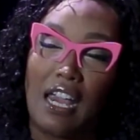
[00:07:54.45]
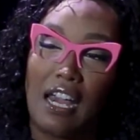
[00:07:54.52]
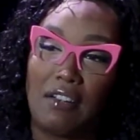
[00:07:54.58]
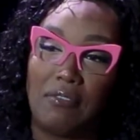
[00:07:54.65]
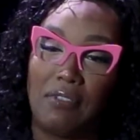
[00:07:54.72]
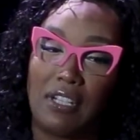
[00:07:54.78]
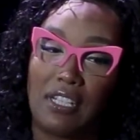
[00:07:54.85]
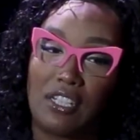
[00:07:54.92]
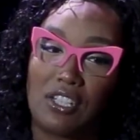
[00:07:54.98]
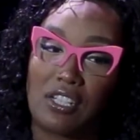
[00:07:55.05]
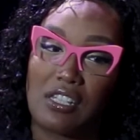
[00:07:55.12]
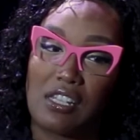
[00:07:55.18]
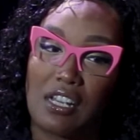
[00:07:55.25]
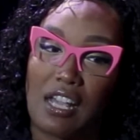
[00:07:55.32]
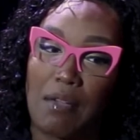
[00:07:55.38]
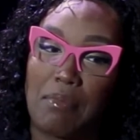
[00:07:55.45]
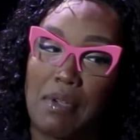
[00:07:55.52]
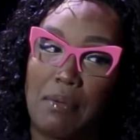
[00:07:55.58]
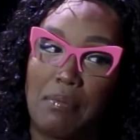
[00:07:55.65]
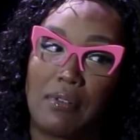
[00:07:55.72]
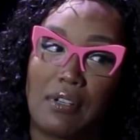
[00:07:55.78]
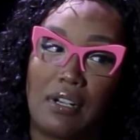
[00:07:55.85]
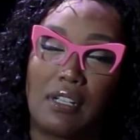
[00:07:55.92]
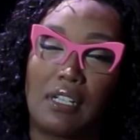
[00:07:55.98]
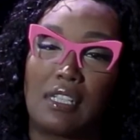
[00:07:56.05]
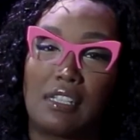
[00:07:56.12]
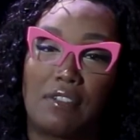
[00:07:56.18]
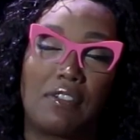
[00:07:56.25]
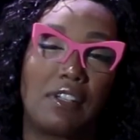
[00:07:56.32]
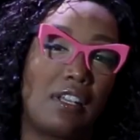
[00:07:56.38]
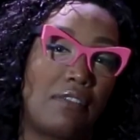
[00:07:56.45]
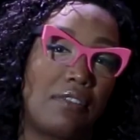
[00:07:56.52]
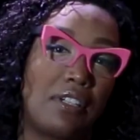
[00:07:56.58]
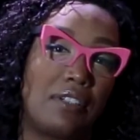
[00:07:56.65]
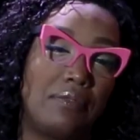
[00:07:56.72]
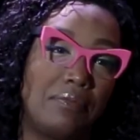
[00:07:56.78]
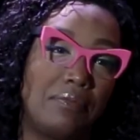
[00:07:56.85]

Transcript: and really just look at people on a different level.